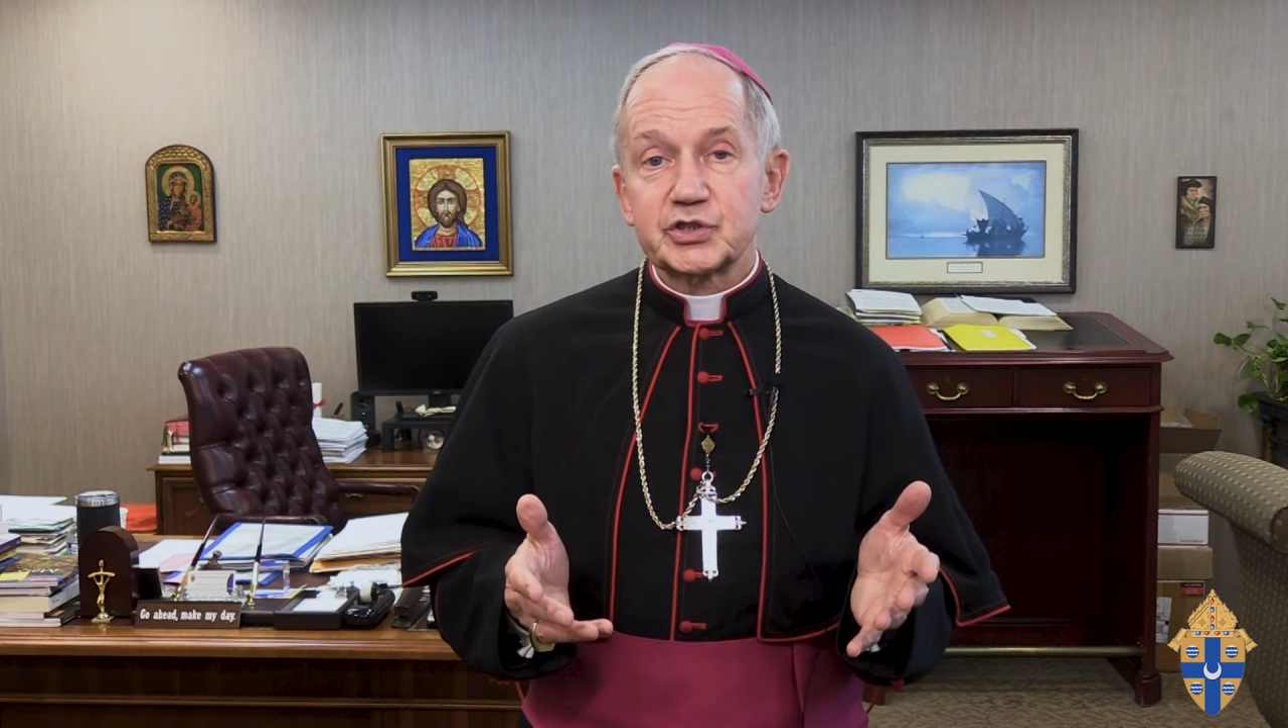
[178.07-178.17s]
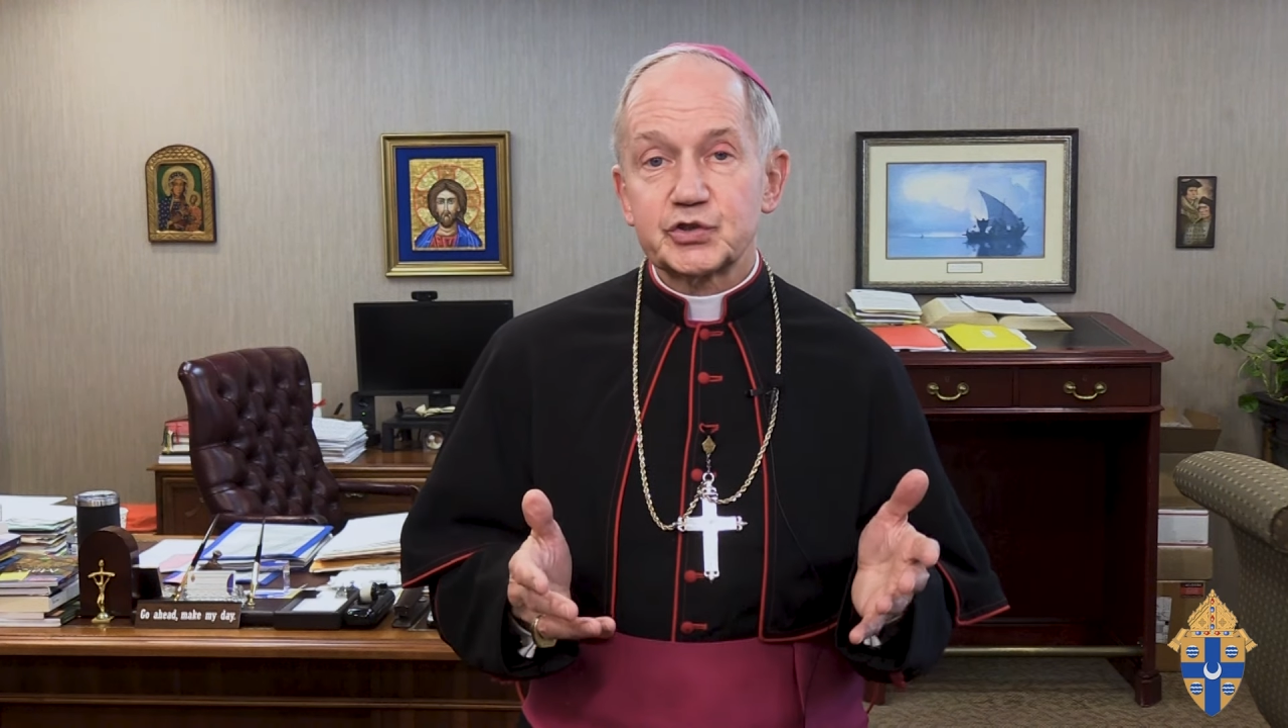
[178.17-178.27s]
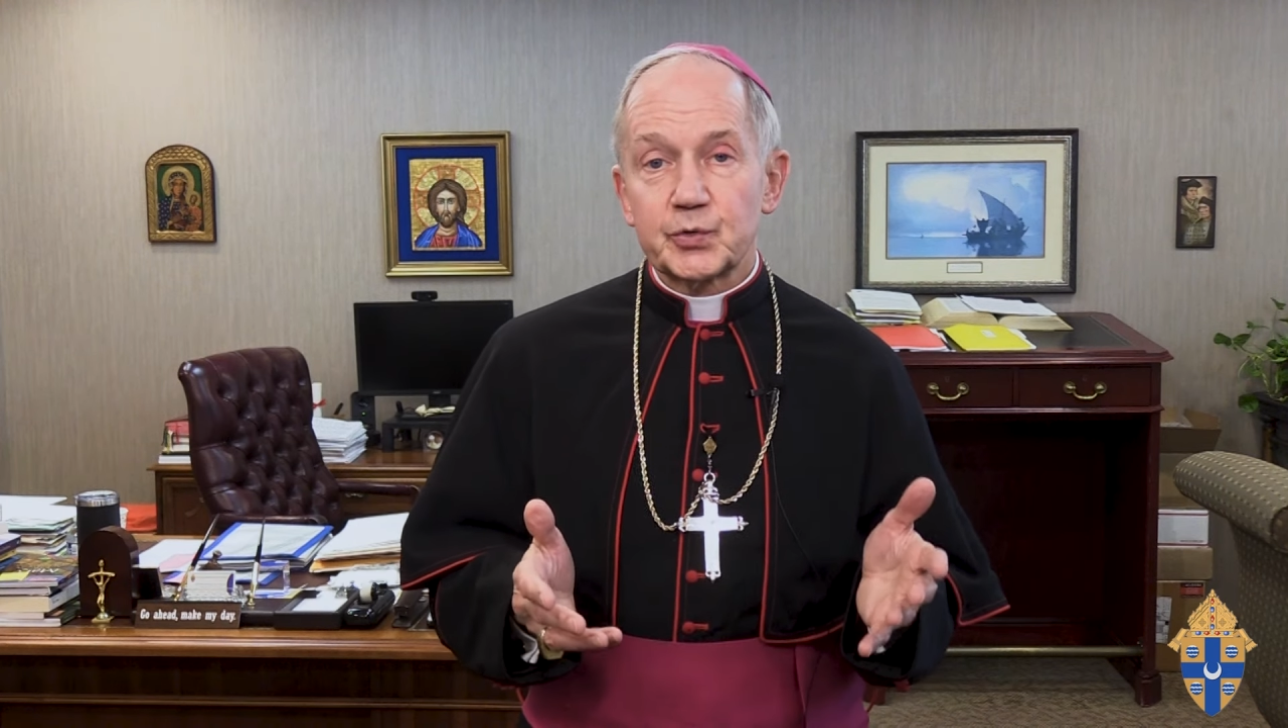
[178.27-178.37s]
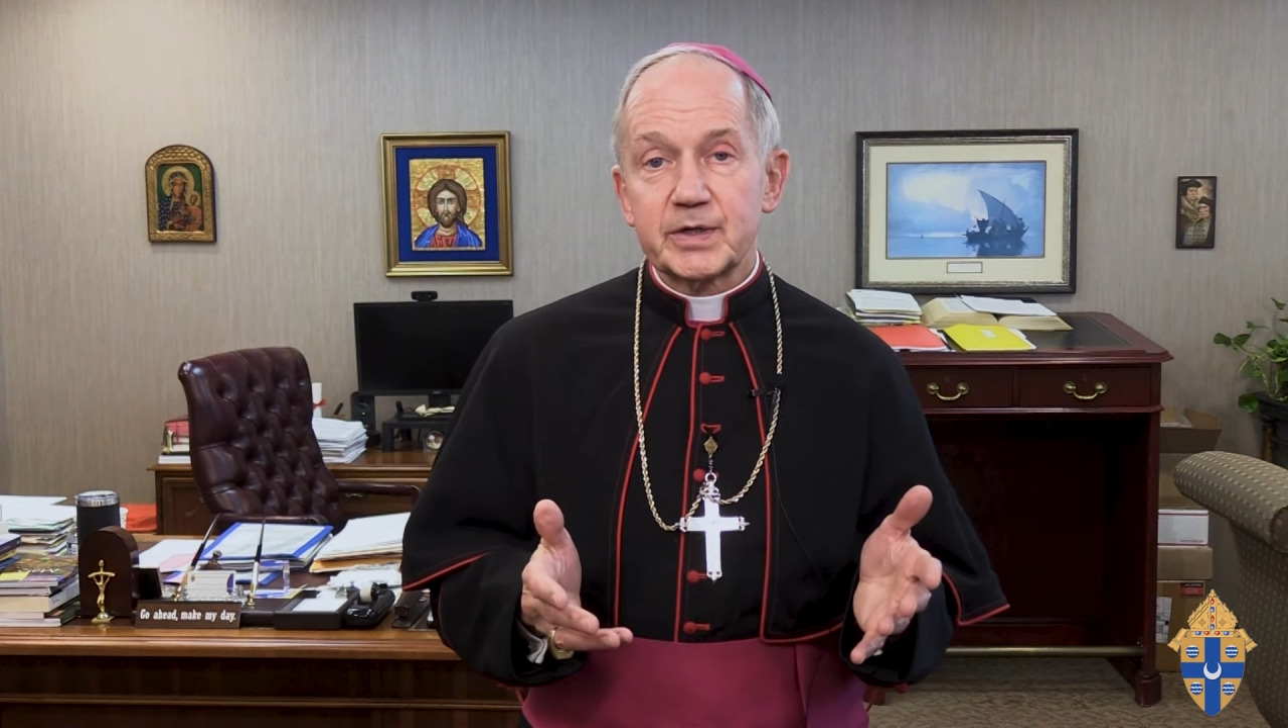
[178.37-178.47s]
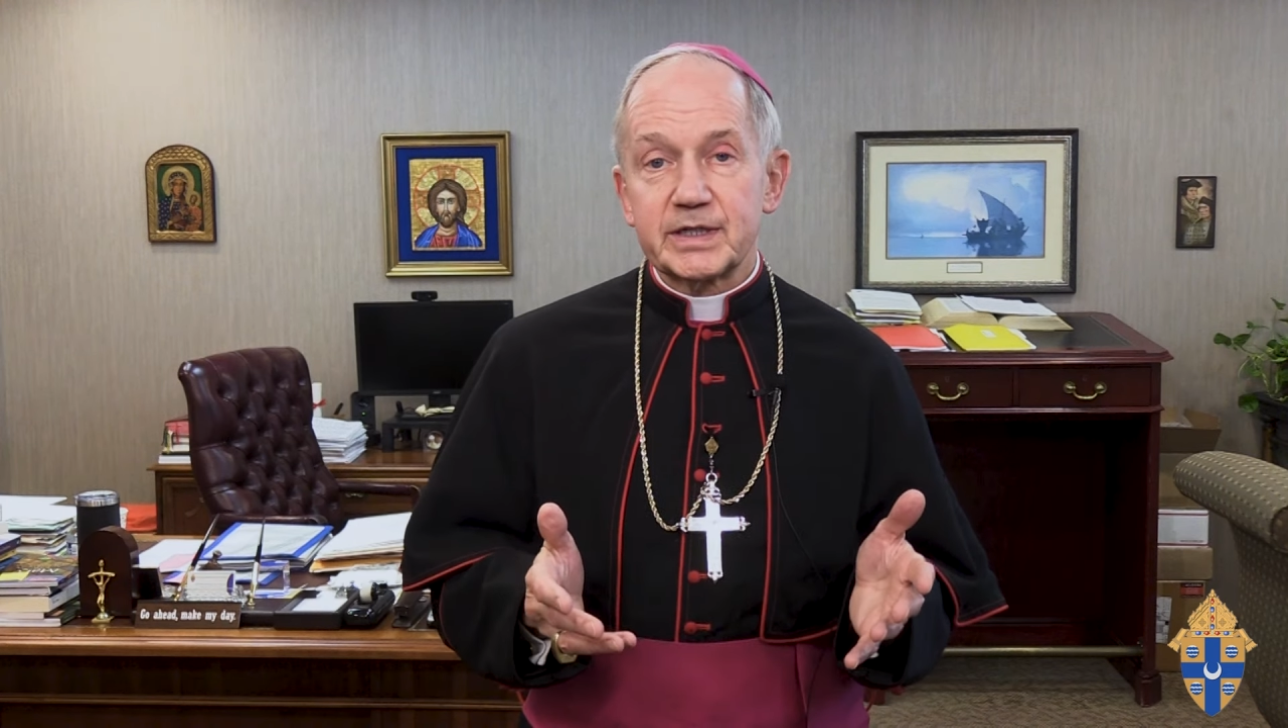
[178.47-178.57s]

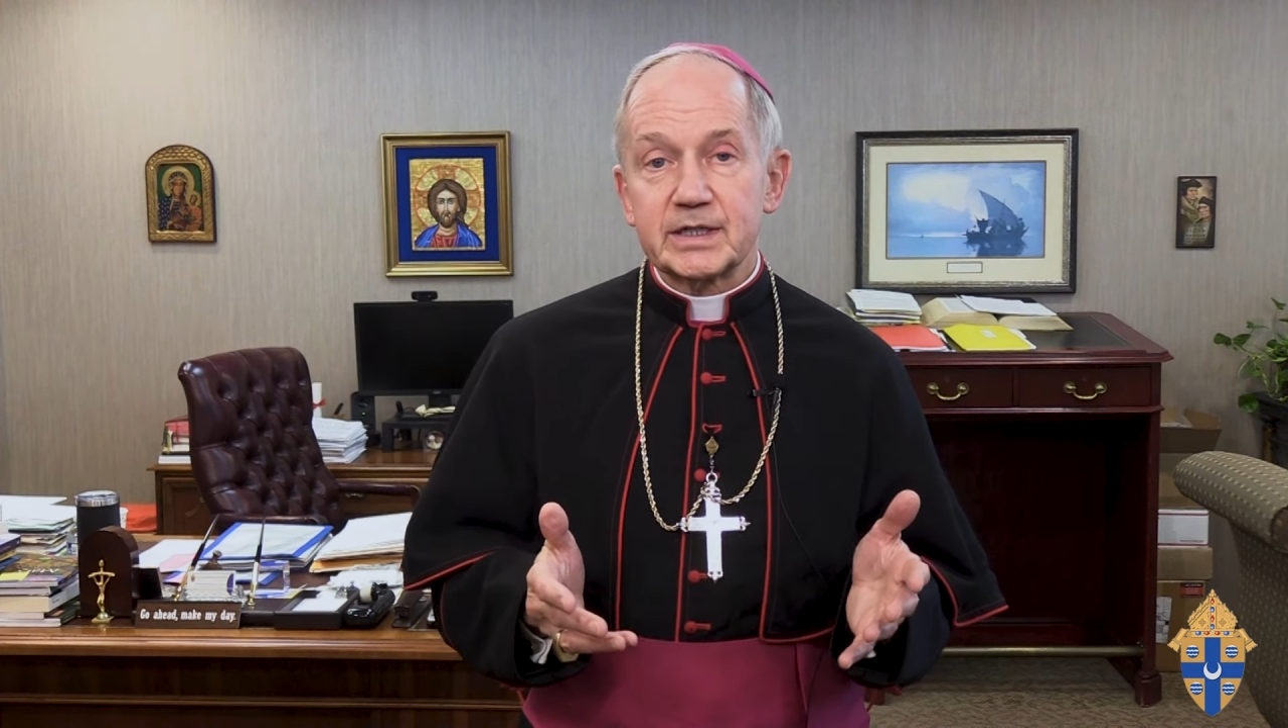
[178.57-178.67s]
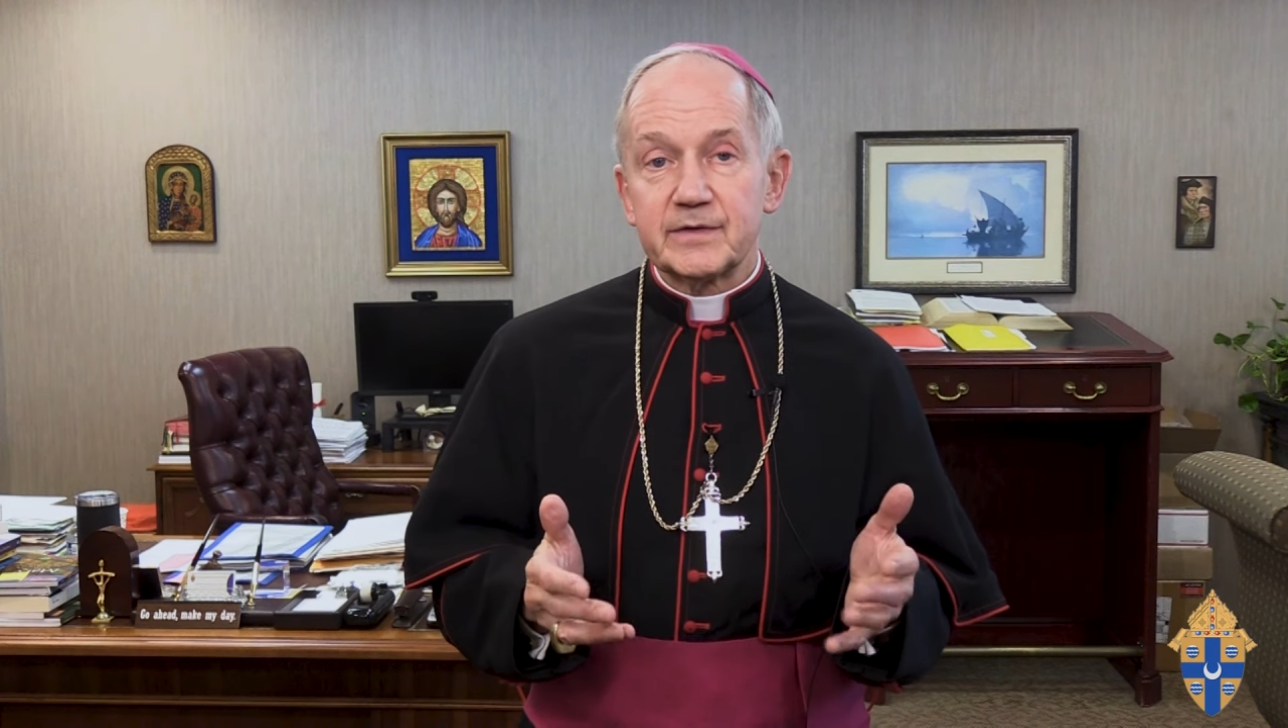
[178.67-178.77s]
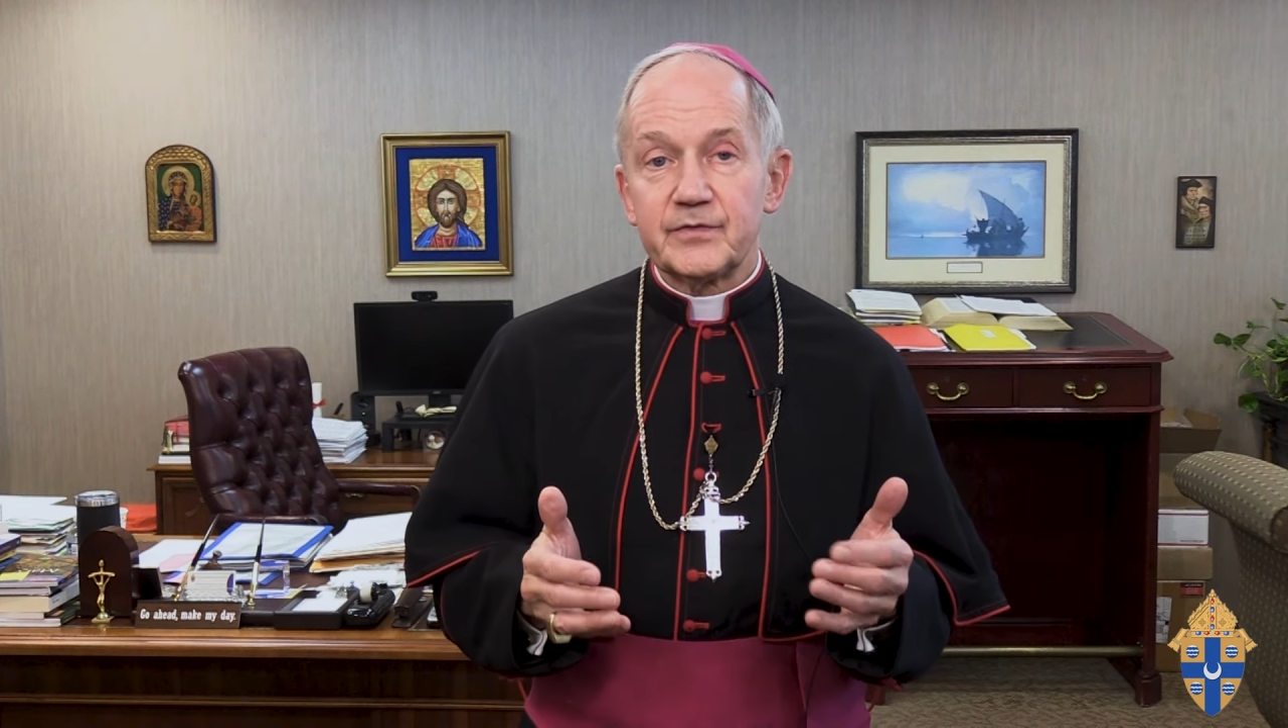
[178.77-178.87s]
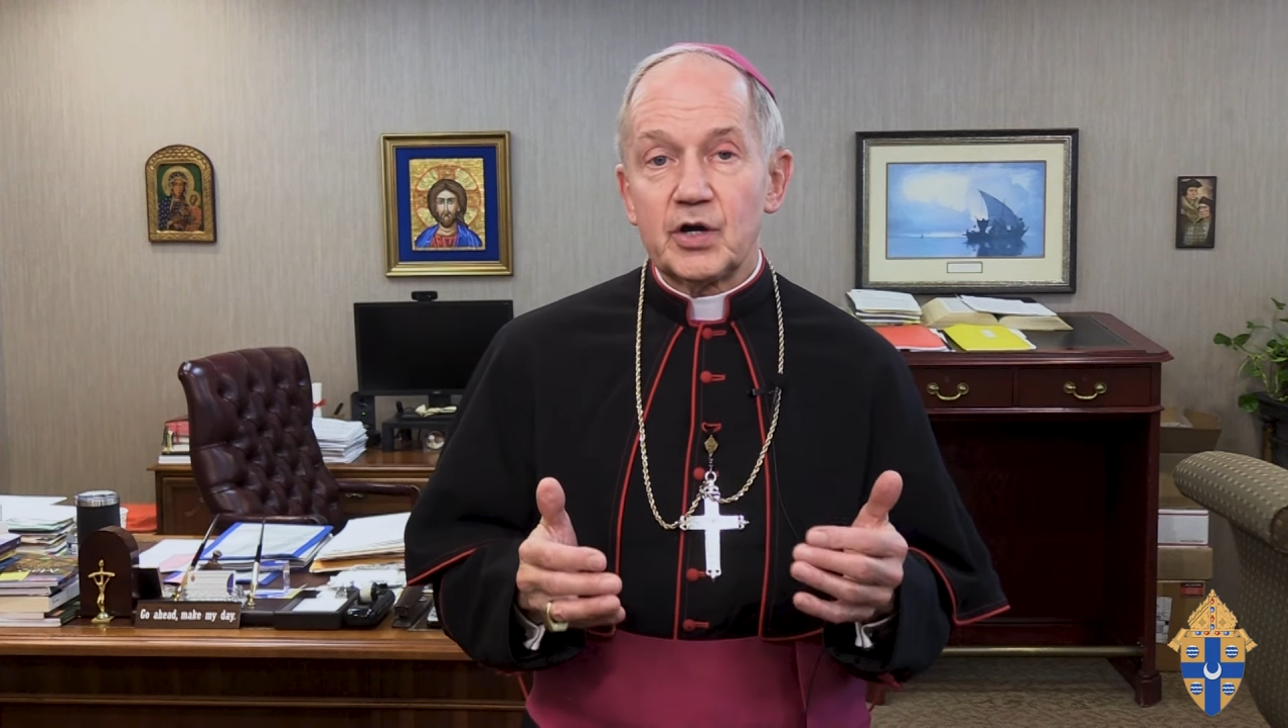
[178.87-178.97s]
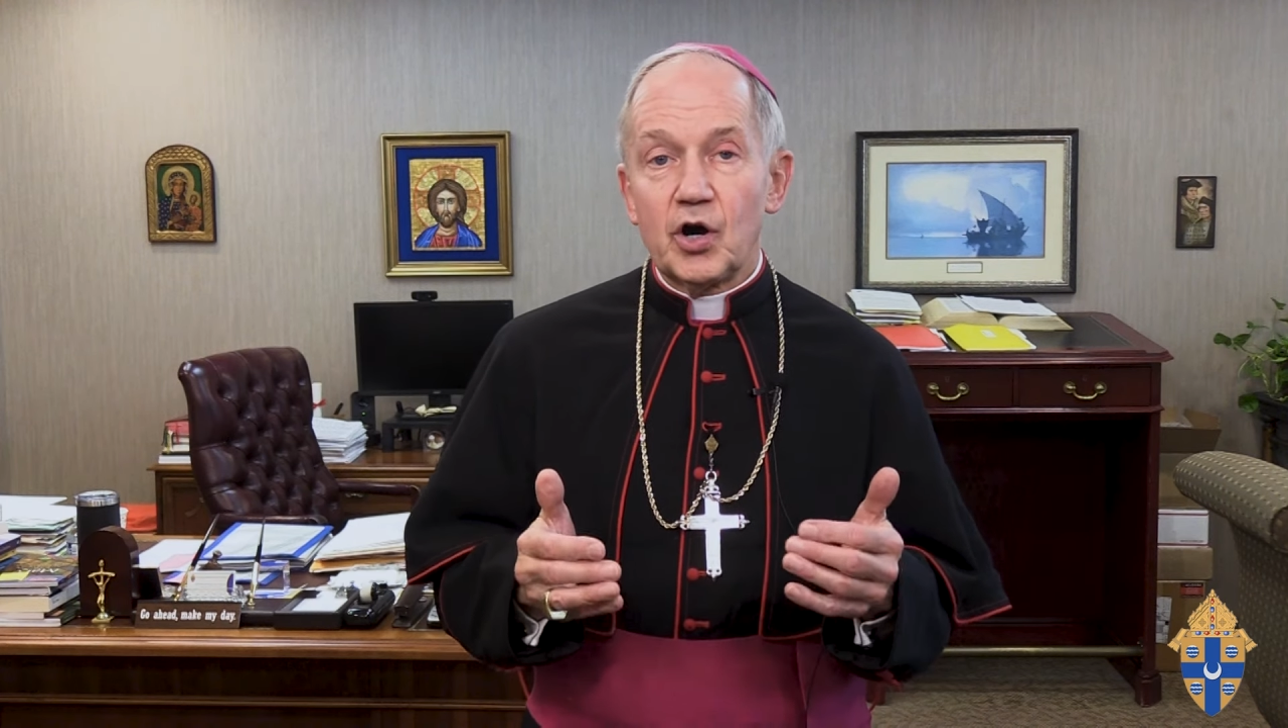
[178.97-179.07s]
shortening
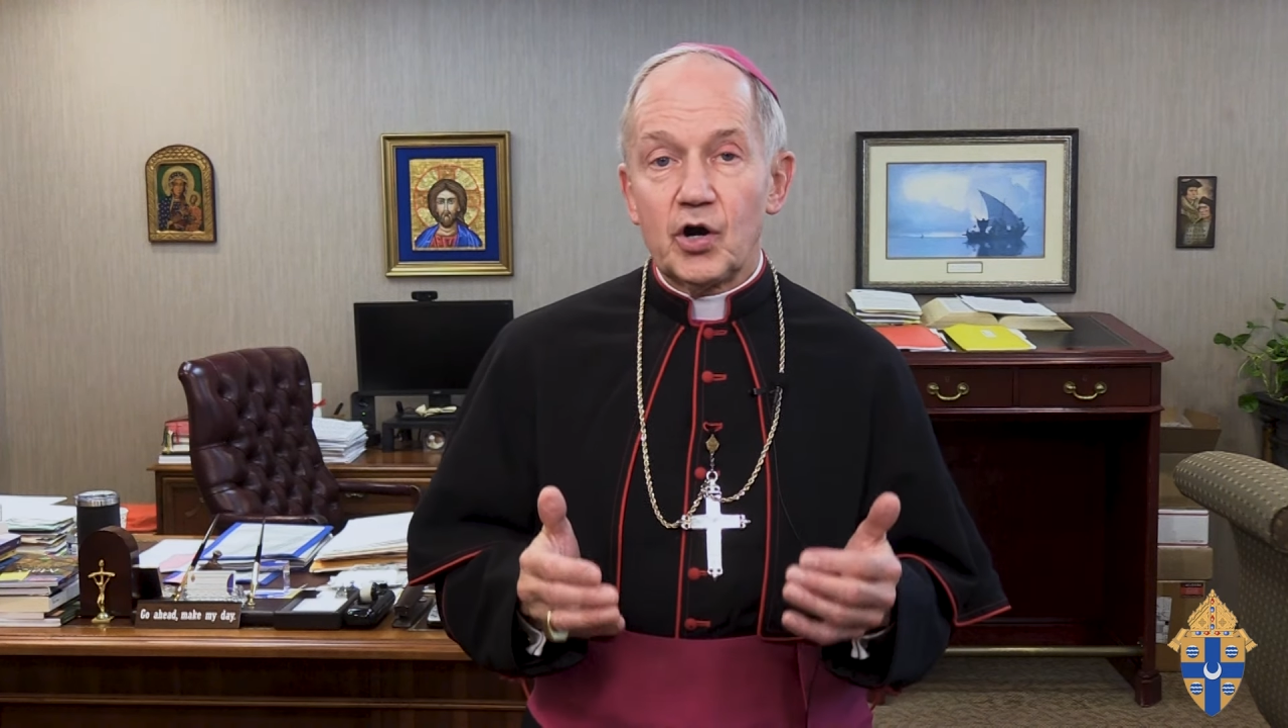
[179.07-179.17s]
of